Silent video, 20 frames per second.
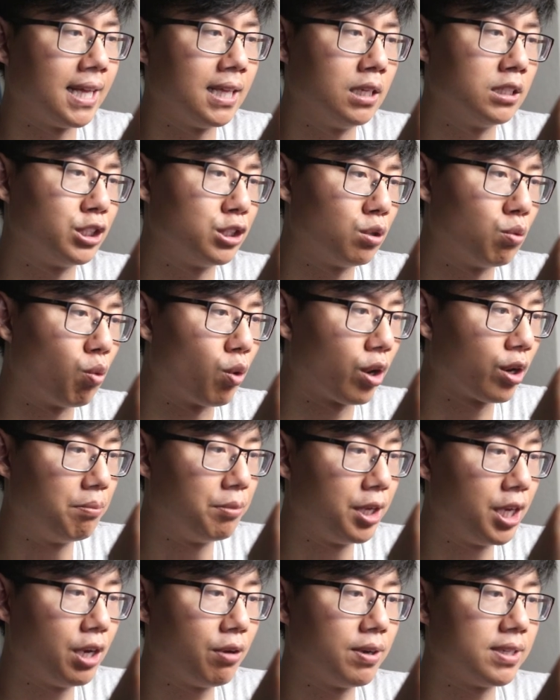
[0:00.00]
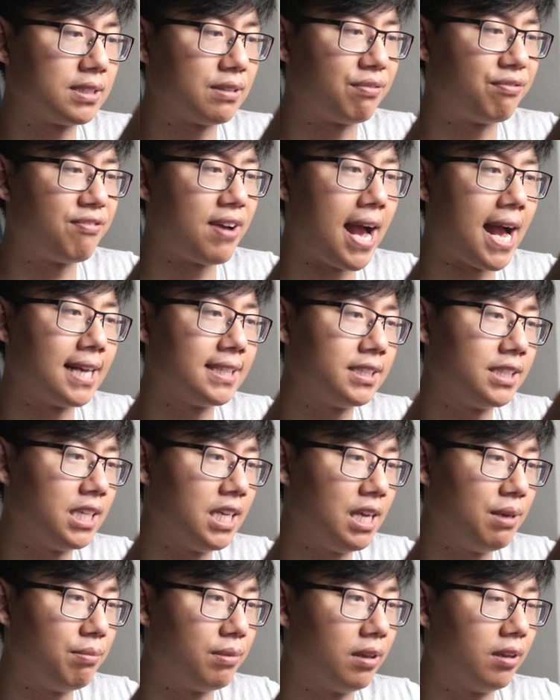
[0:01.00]
It should work. Here is the fast
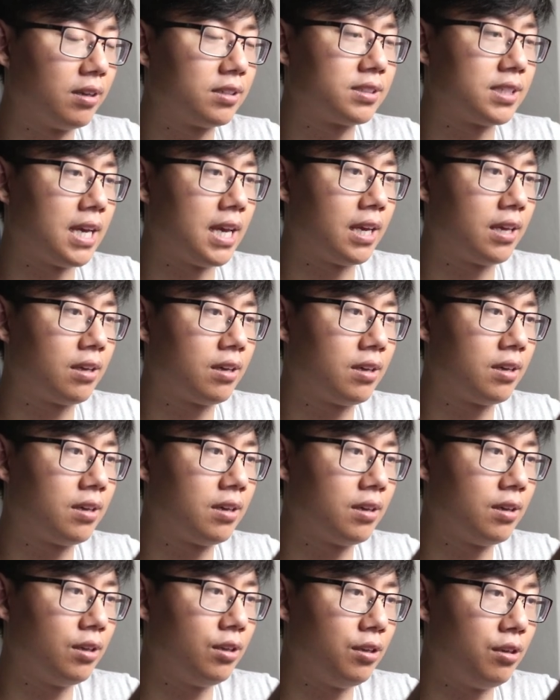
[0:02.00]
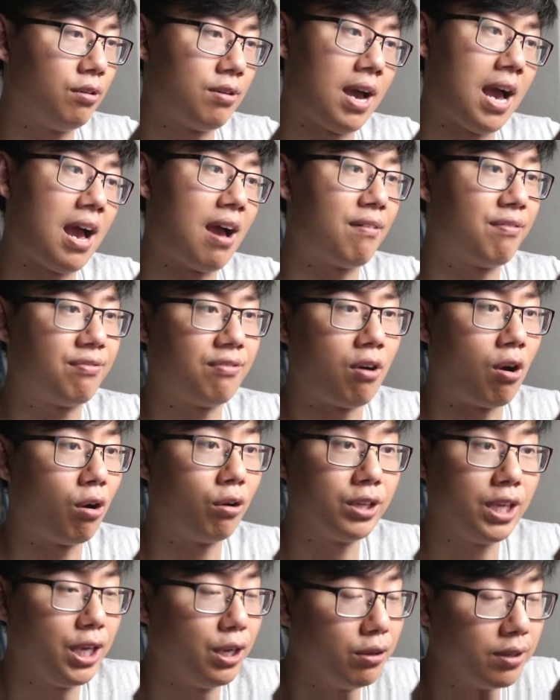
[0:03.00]
team. It looks like you have all the
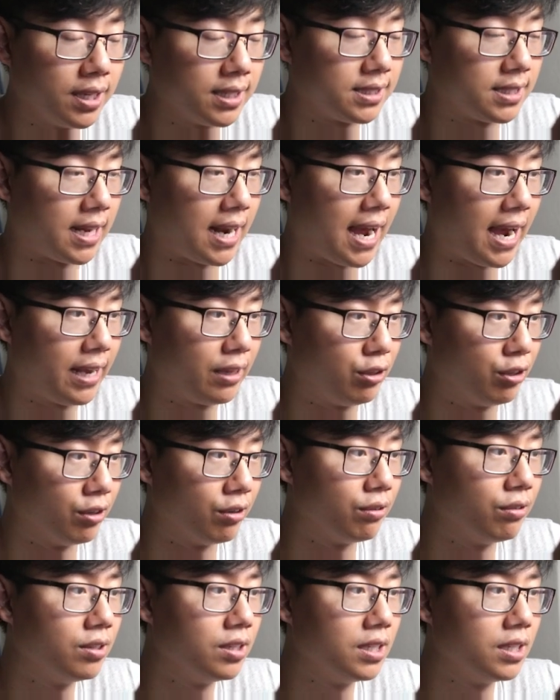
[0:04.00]
units that I do.